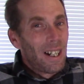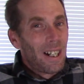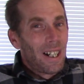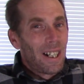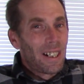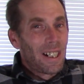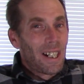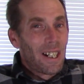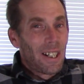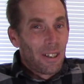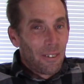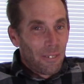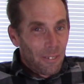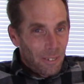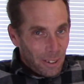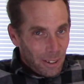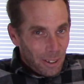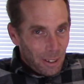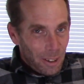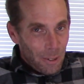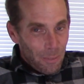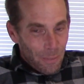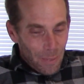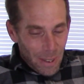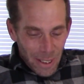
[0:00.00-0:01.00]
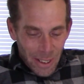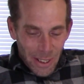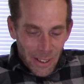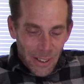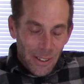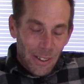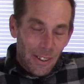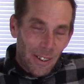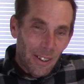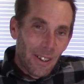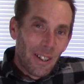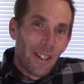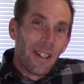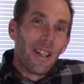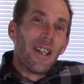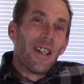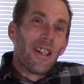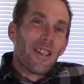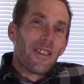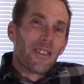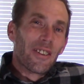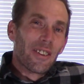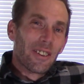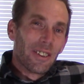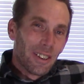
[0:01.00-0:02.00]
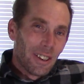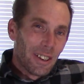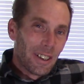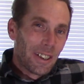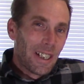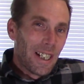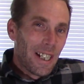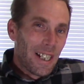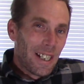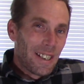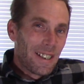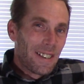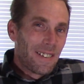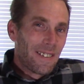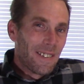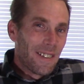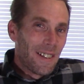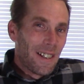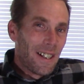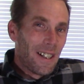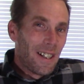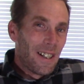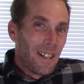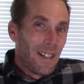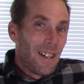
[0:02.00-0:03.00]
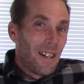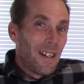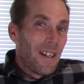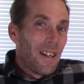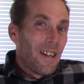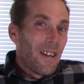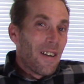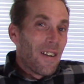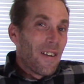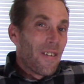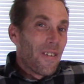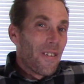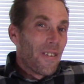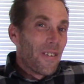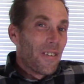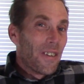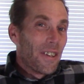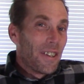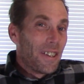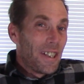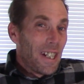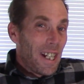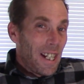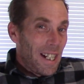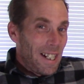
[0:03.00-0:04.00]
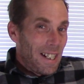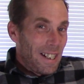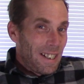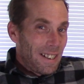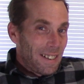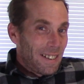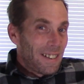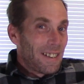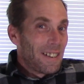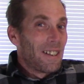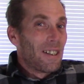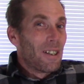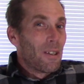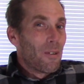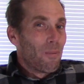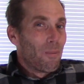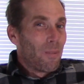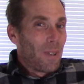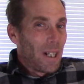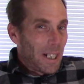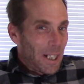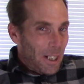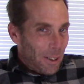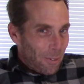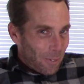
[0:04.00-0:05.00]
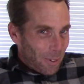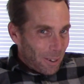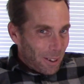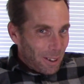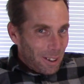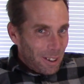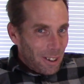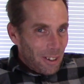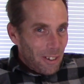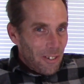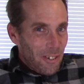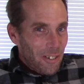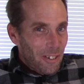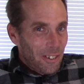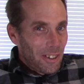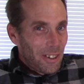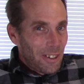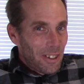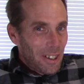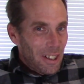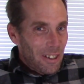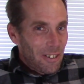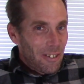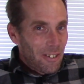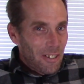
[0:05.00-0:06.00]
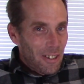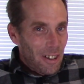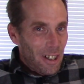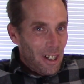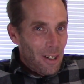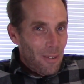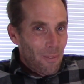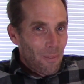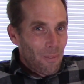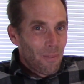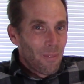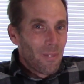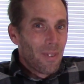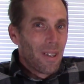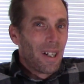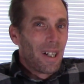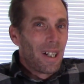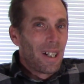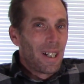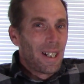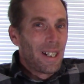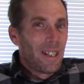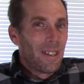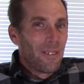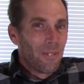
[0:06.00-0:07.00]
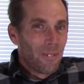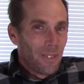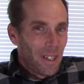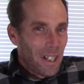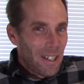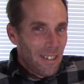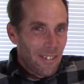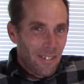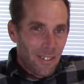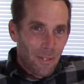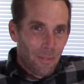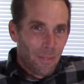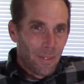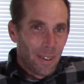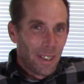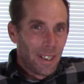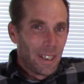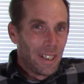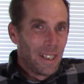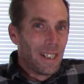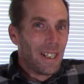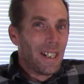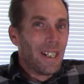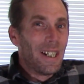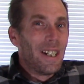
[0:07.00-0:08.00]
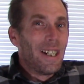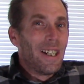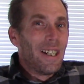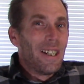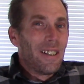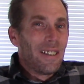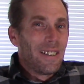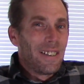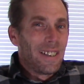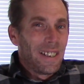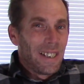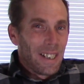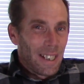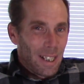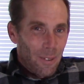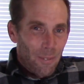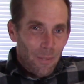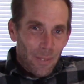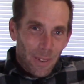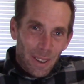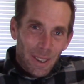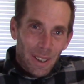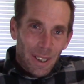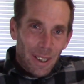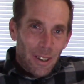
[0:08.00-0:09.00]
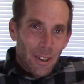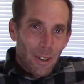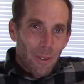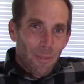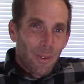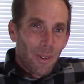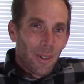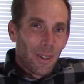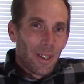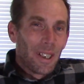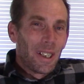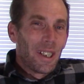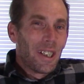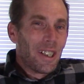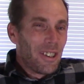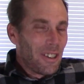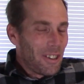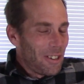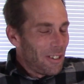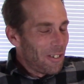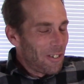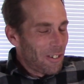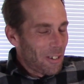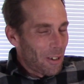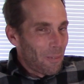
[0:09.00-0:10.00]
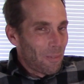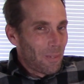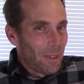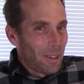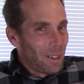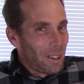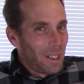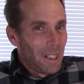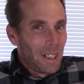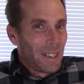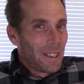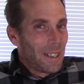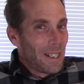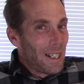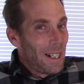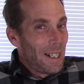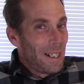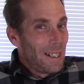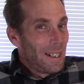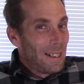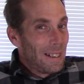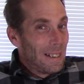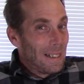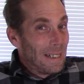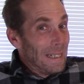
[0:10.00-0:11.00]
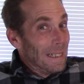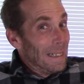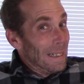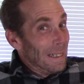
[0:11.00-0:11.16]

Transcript: I got to really make sure to look at the date much more closely next time I invite somebody to get up early in the morning and do something like that.